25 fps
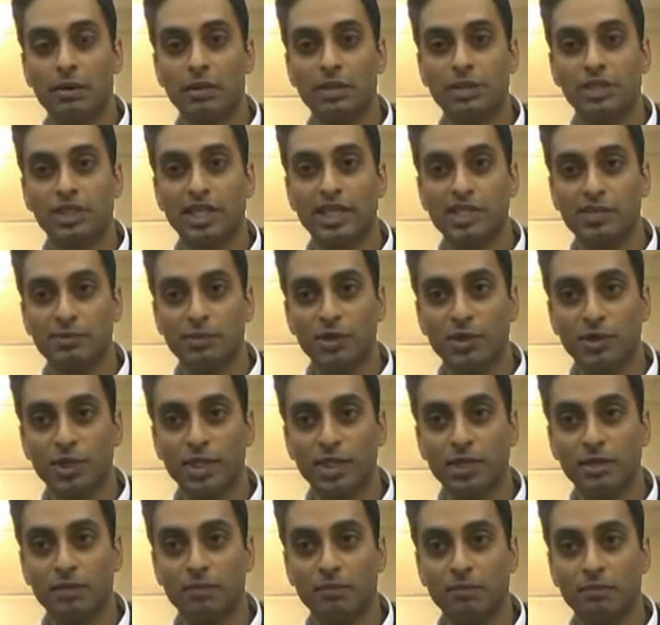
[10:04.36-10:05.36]

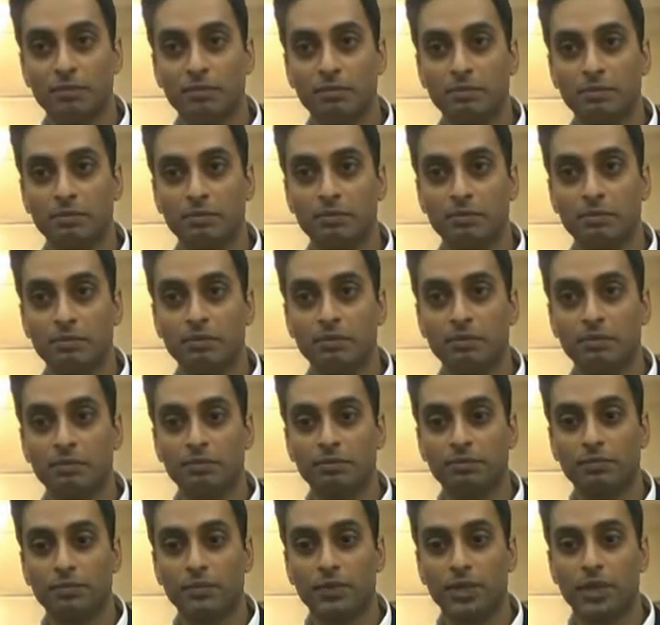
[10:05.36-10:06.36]
Shakespearean
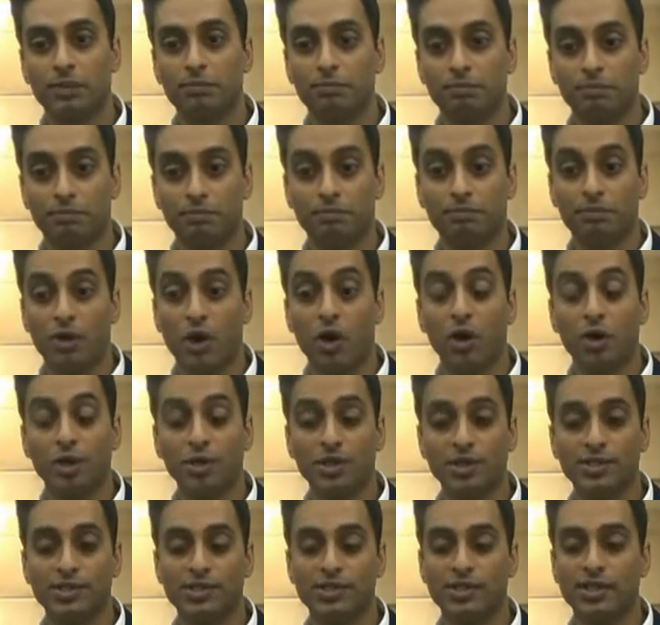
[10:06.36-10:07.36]

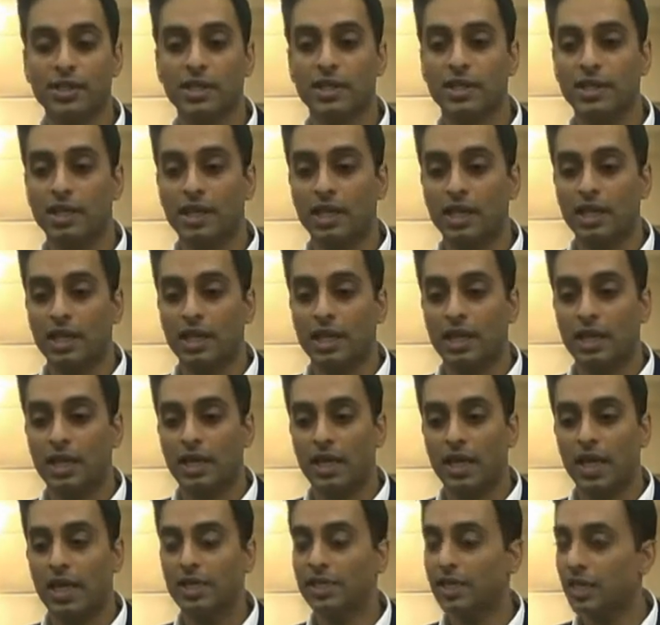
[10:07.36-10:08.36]
parts.
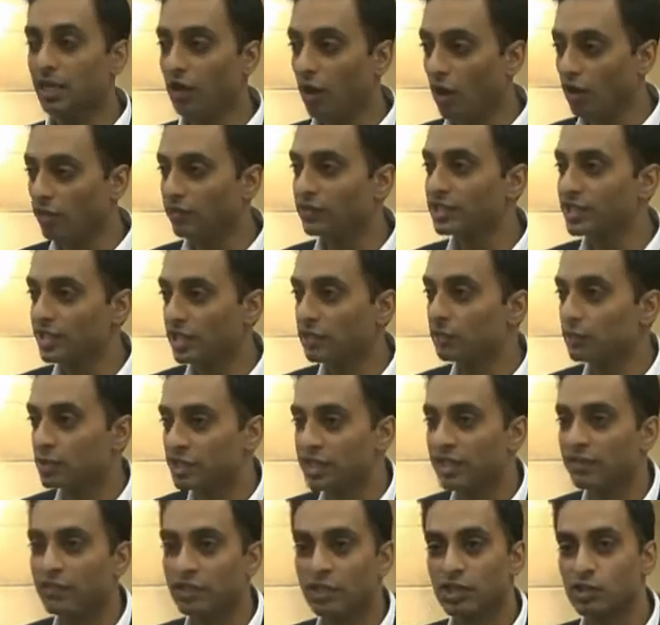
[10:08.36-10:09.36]
And then all of a sudden
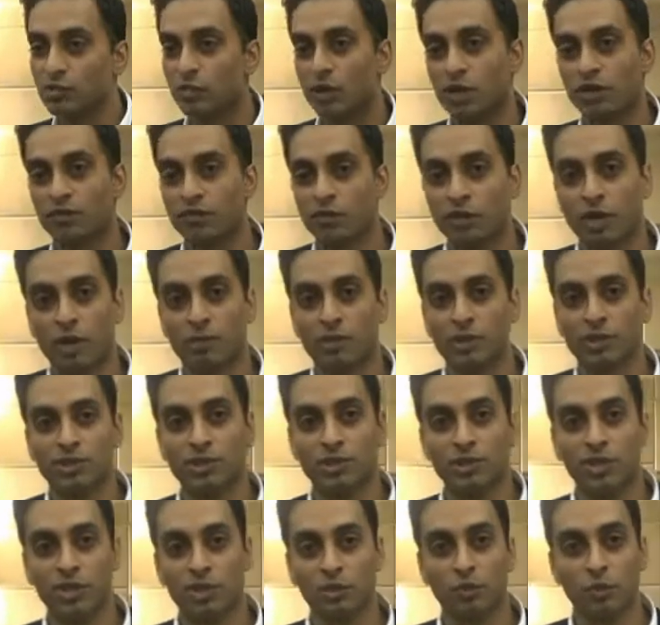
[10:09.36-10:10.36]
was given this wonderful
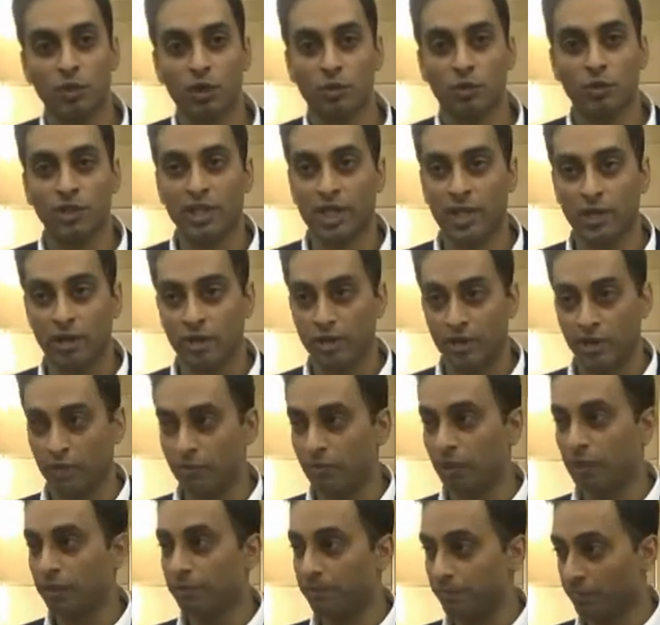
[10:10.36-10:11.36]
opportunity to work with A.R.
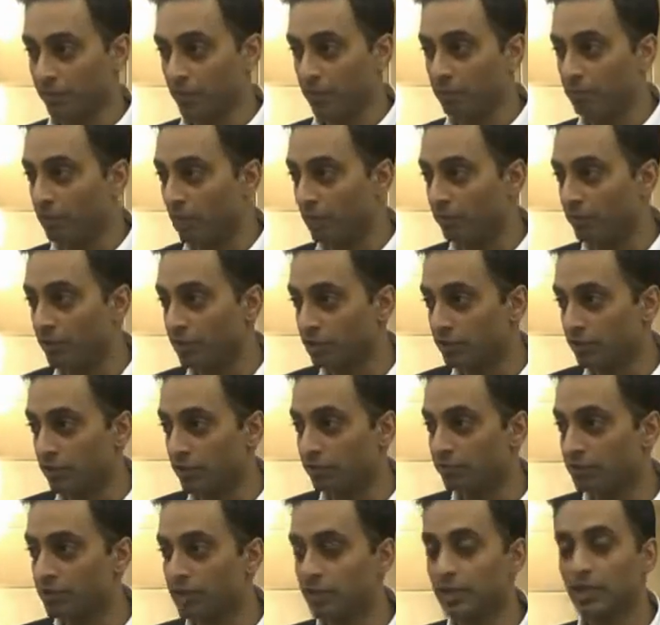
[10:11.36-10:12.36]
Rahman in Bombay
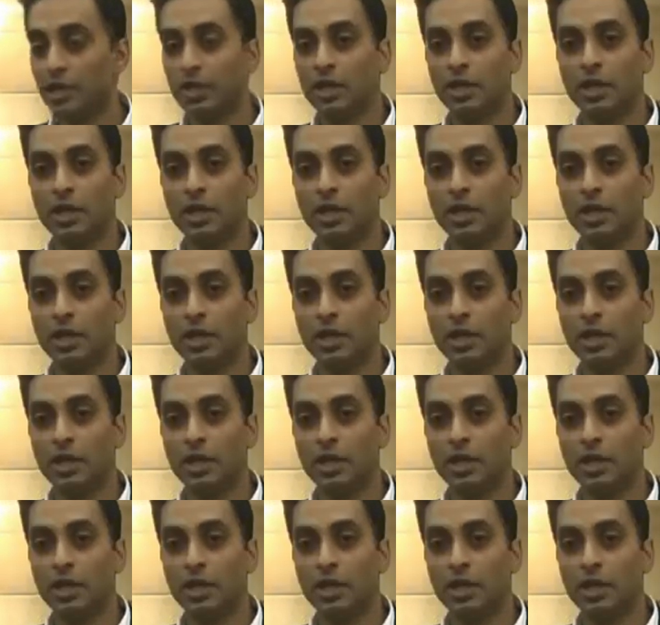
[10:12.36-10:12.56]
Dreams.